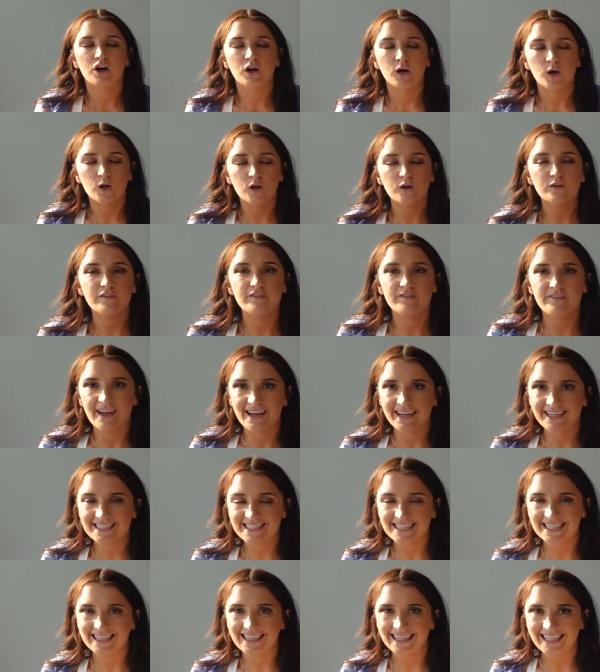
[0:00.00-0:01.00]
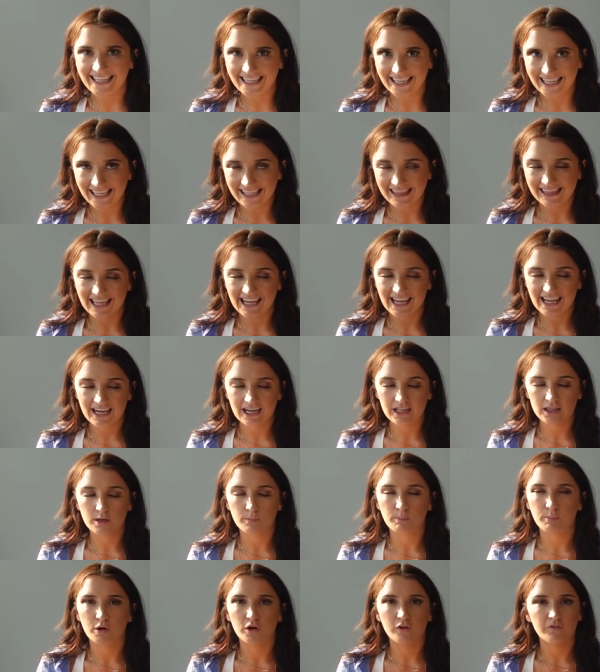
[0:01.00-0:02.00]
perfectly. They hit at
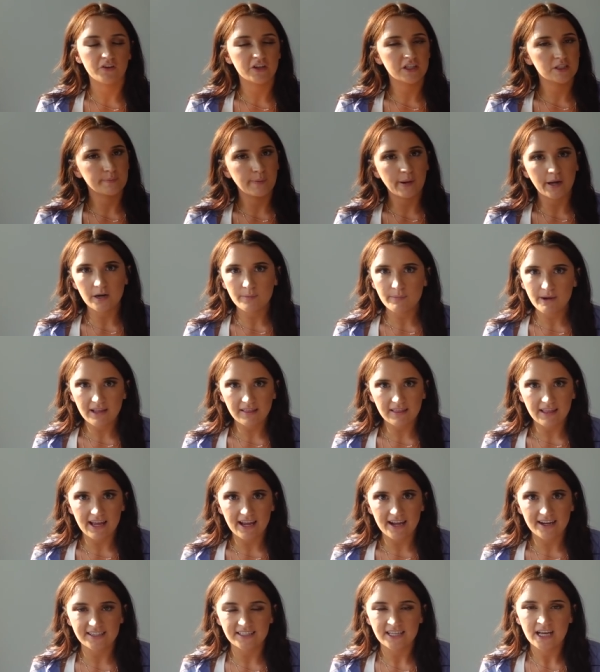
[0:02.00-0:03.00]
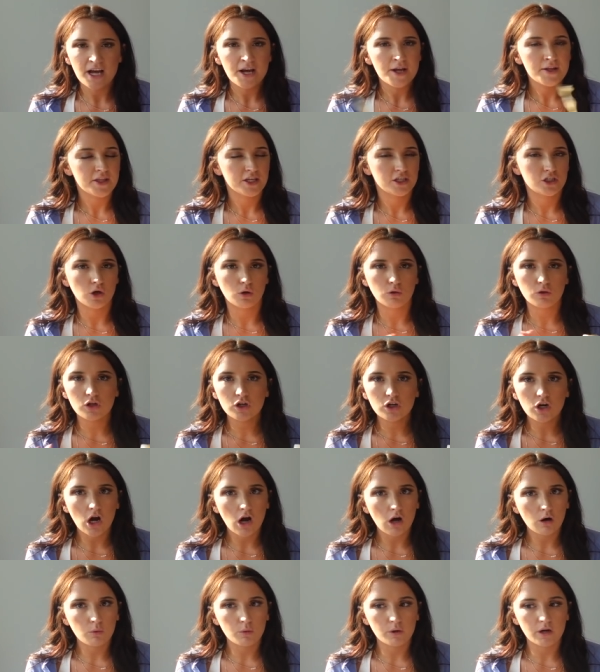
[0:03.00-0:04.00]
the perfect spot on my legs. They don't look
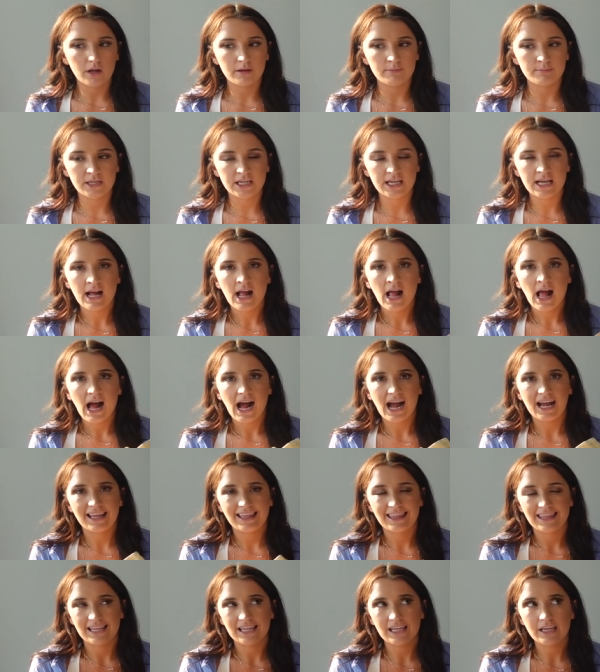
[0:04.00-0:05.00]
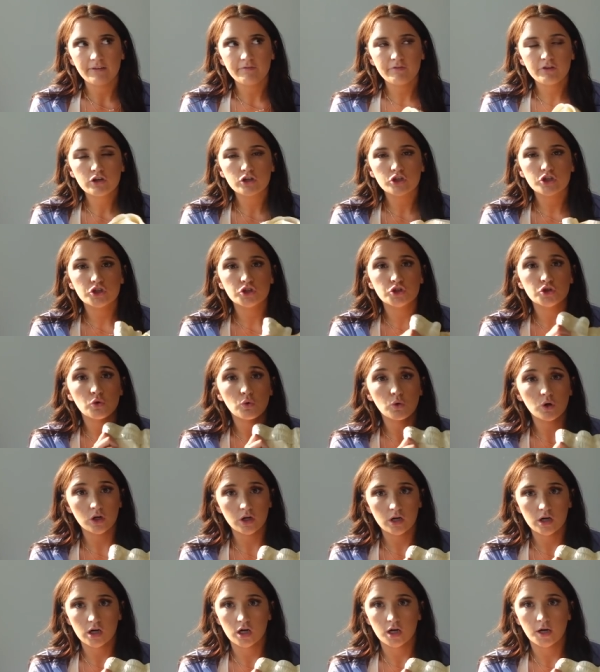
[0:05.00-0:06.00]
awkward on me. I think if you're
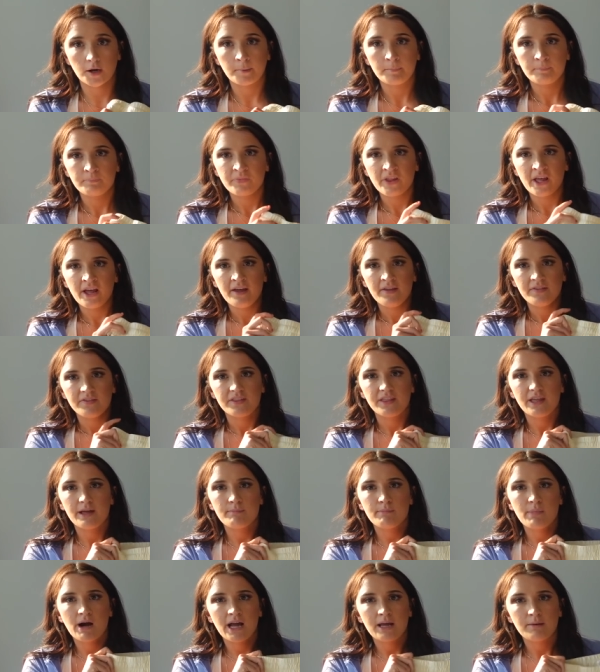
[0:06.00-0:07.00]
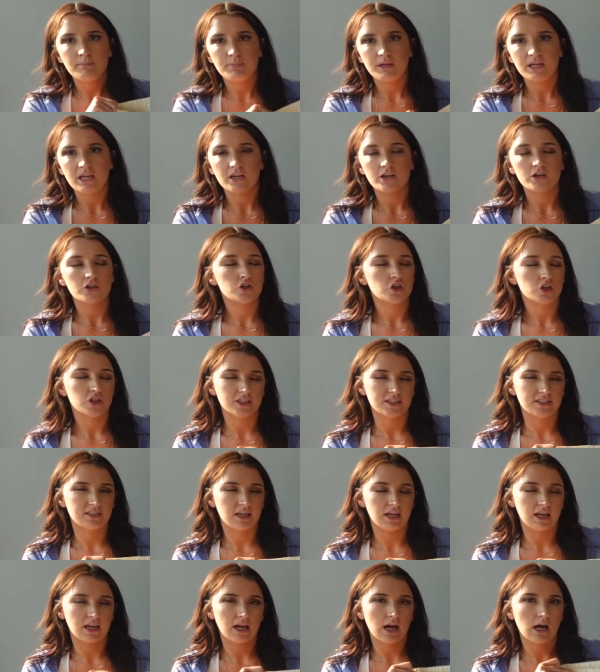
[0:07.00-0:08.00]
shorter, they might be
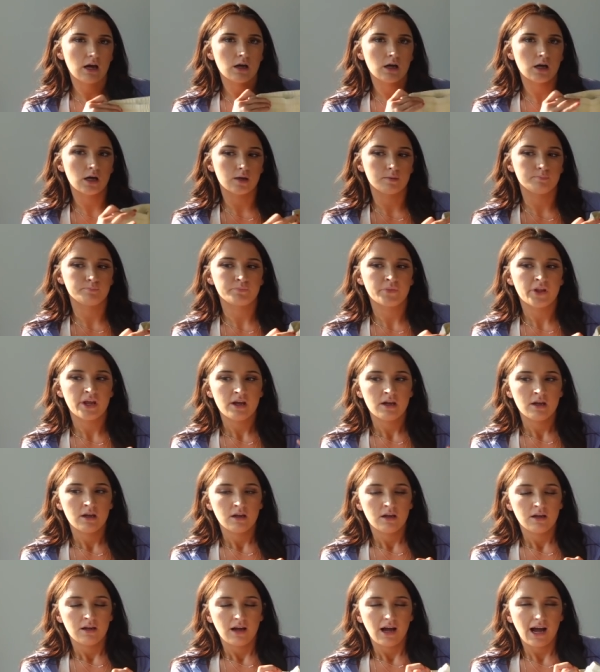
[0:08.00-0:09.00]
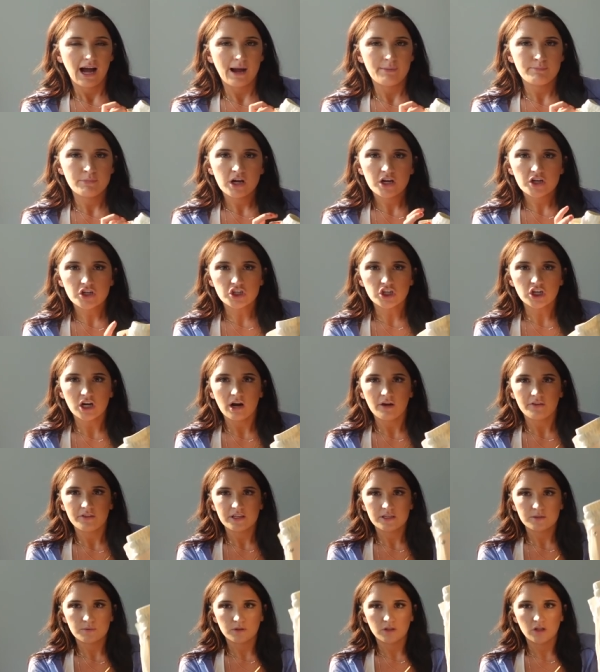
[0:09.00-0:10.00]
interesting. I'm not sure how
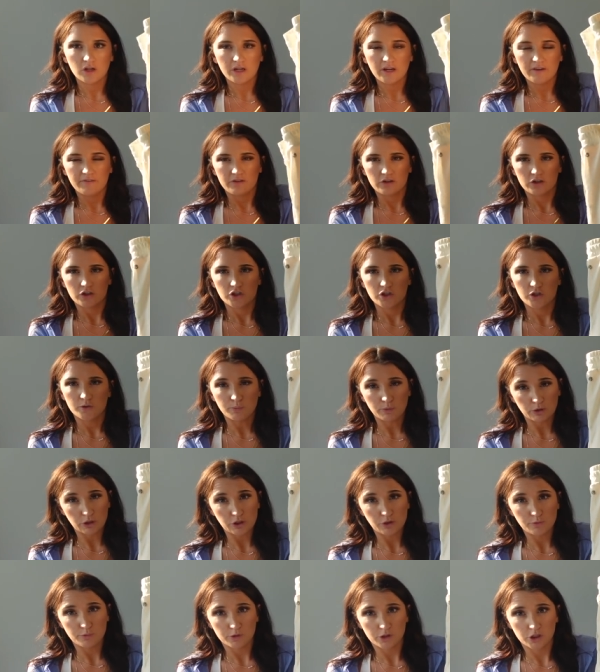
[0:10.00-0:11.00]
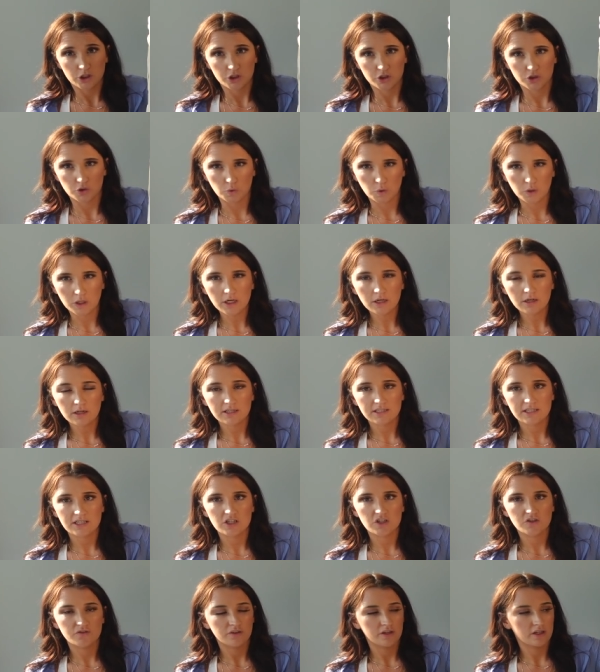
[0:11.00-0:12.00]
these would look if you're super, super short, because
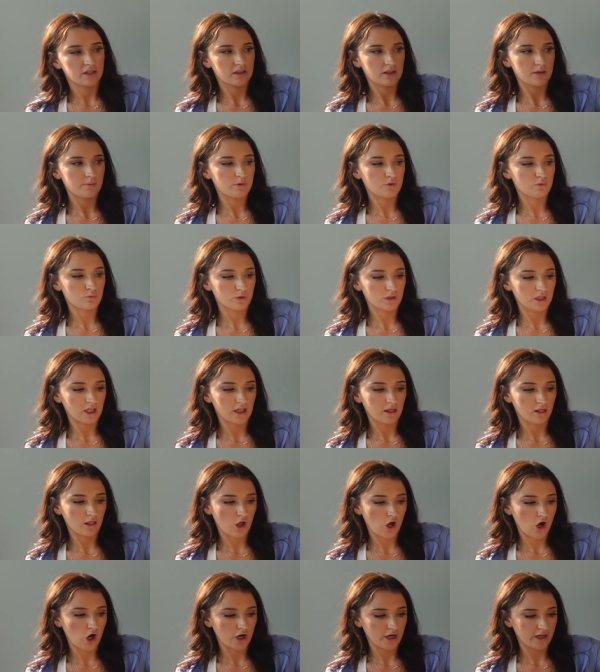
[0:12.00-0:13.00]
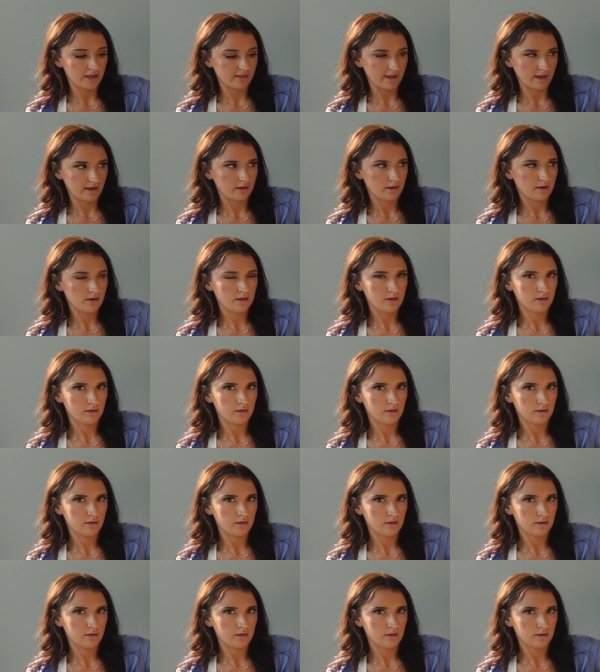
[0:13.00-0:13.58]
I just feel like they'd be really long and like